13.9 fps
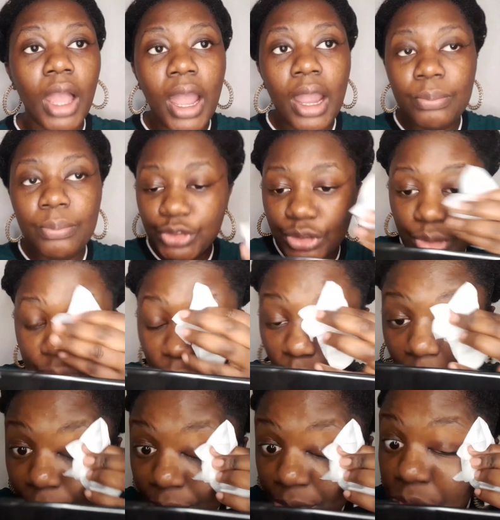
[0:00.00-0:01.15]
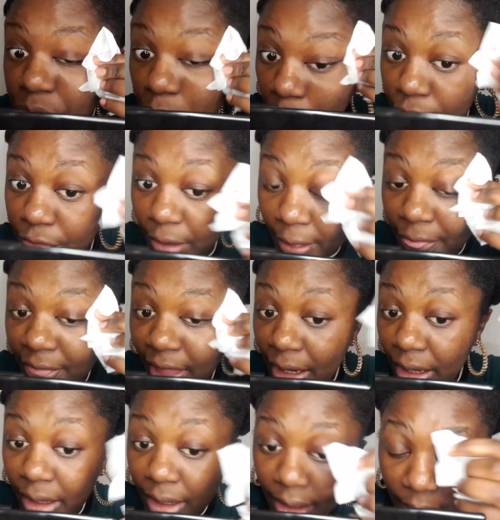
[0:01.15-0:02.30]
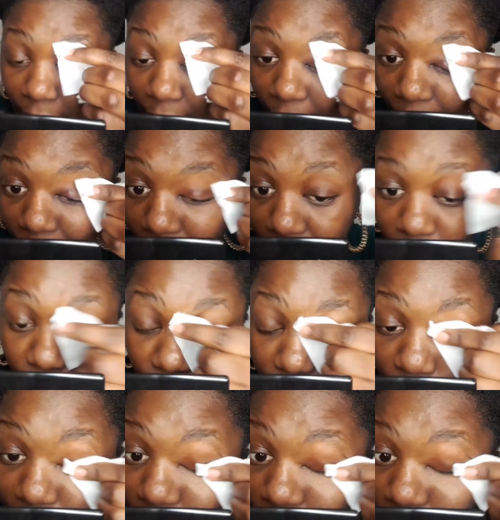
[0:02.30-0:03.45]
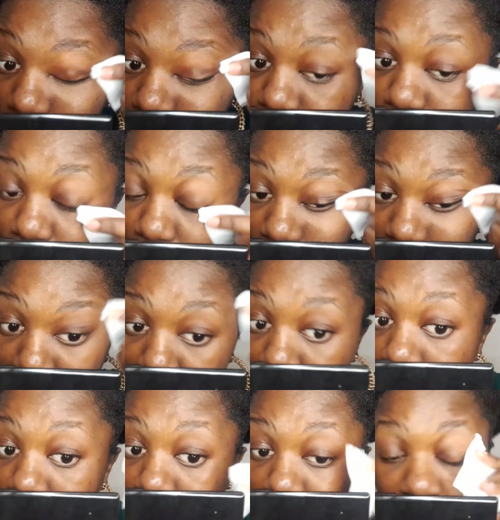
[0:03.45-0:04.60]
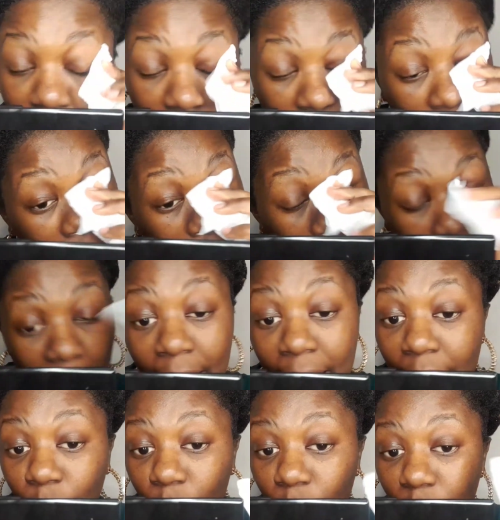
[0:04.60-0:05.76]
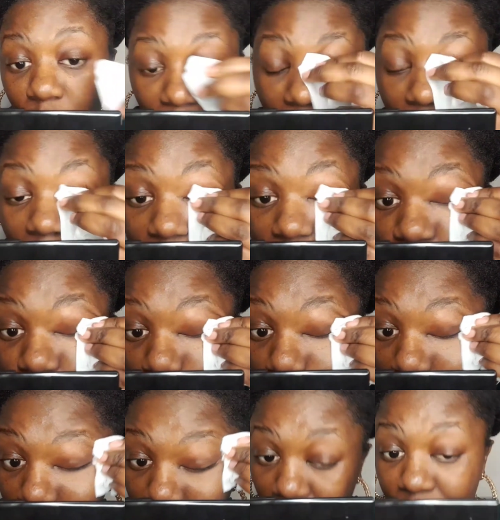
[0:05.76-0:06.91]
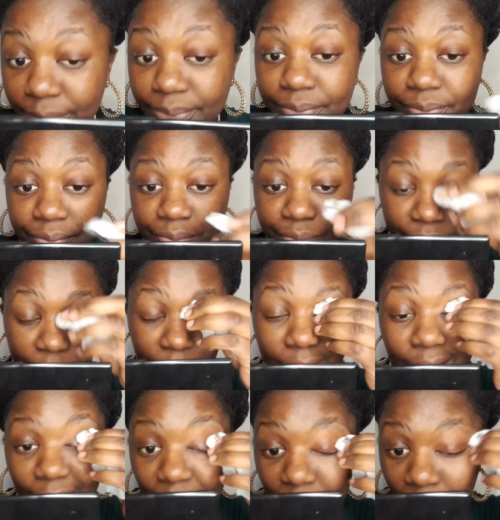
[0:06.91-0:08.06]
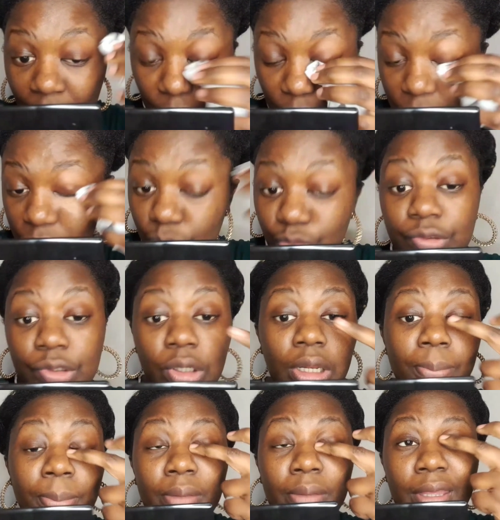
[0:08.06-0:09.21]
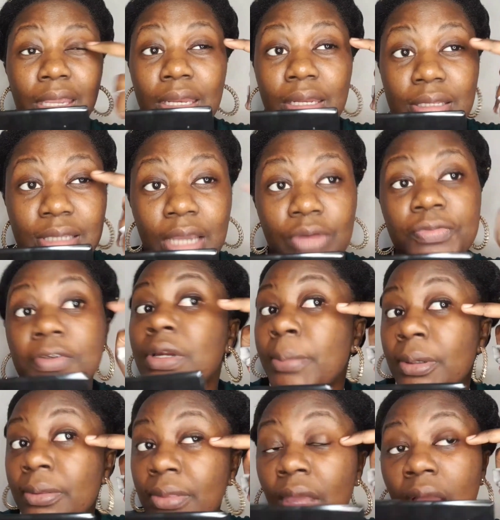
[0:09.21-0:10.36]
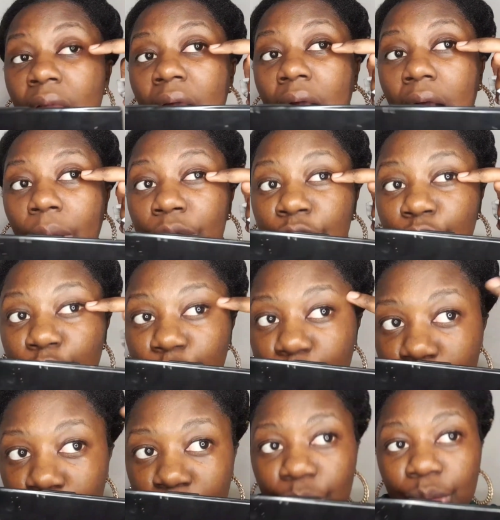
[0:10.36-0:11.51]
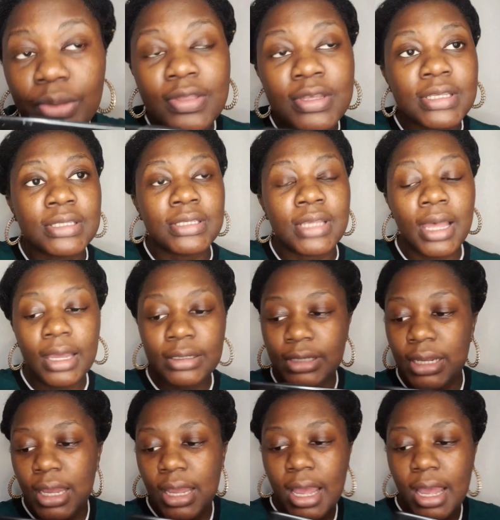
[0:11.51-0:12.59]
I'm just gonna wipe this off, and then I will quickly show you how to wing it out. So we've talked about the inner side, we've talked about how it should look this side.